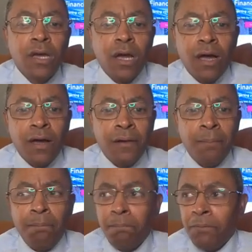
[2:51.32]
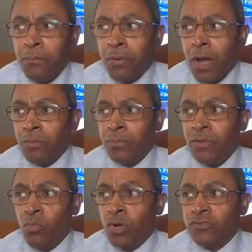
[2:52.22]
Um, you
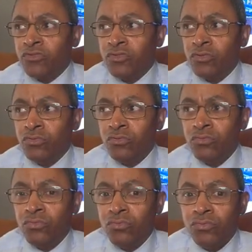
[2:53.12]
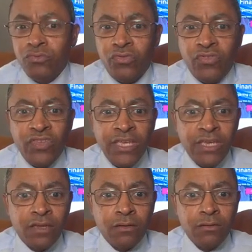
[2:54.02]
probably want to
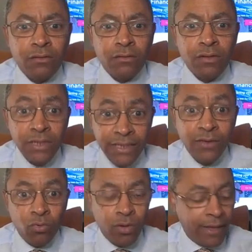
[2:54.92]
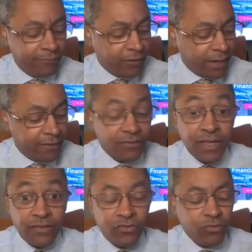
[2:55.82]
seek legal advice
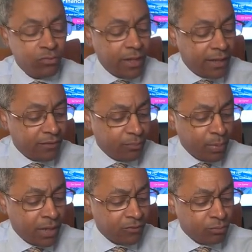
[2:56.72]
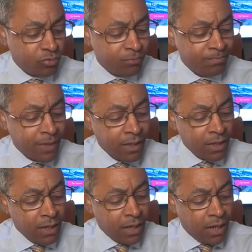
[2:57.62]
as soon as possible.
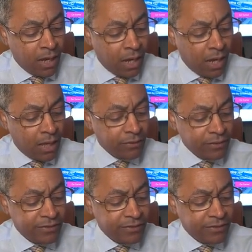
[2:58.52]
The